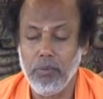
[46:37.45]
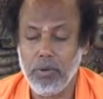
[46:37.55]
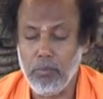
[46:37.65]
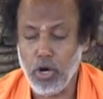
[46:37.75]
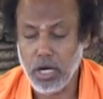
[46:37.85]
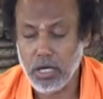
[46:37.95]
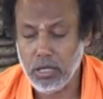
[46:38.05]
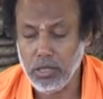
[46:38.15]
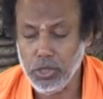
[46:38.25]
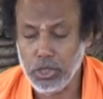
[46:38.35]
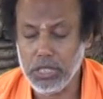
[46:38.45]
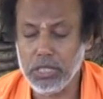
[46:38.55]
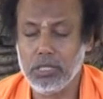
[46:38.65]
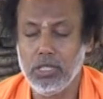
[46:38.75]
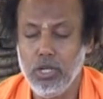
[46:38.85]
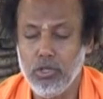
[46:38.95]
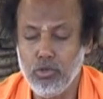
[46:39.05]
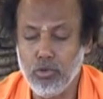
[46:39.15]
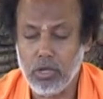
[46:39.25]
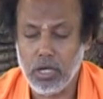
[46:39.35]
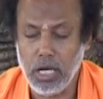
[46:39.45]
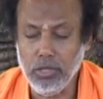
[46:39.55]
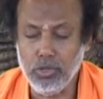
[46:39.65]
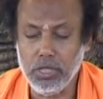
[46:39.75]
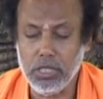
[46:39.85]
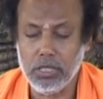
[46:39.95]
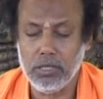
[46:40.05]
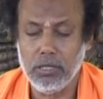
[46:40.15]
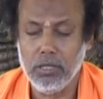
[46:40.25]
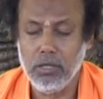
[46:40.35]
from unconscious to conscious,